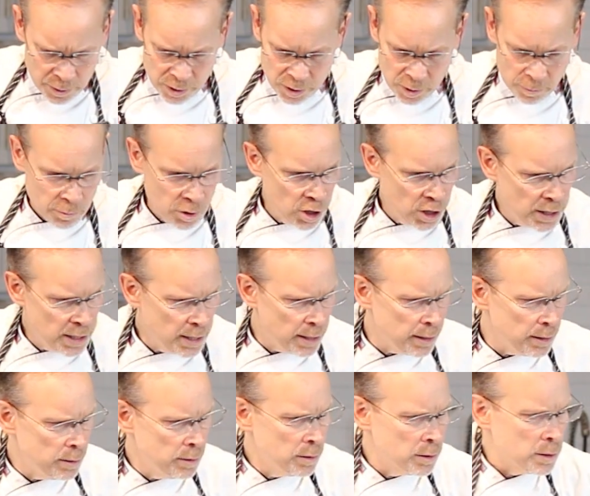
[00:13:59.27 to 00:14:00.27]
some
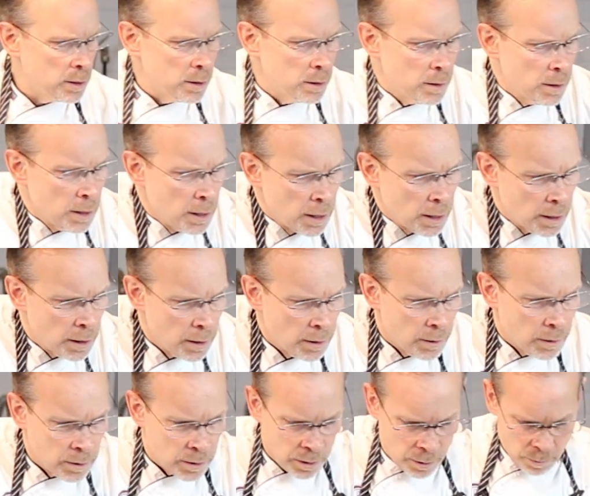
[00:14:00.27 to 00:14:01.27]
cheese,
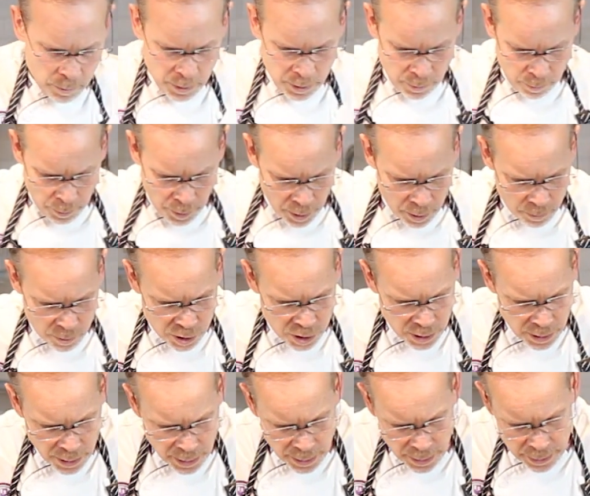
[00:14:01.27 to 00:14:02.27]
some Parmesan
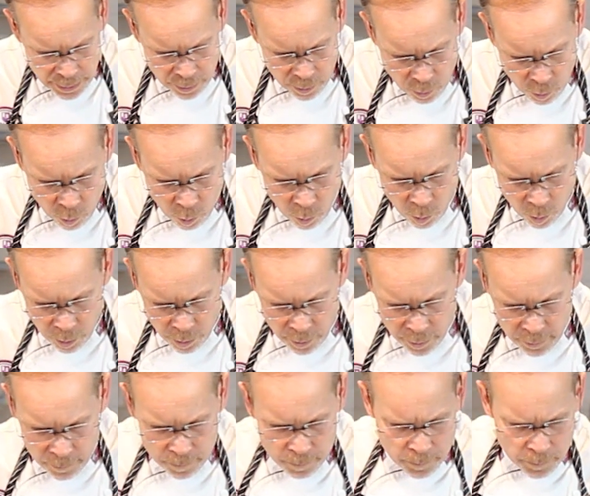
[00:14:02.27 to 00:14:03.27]

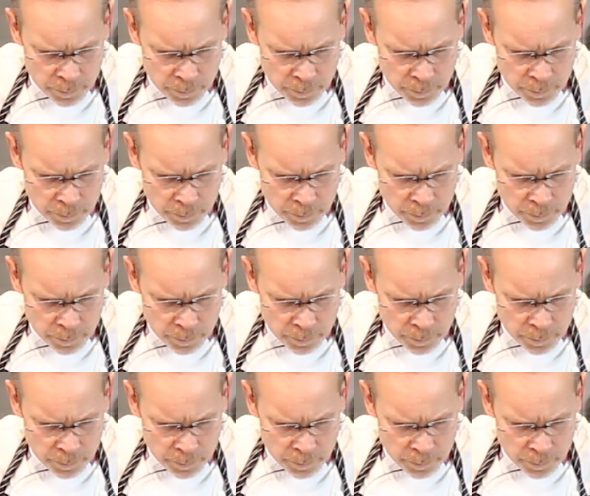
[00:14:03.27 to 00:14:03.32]
or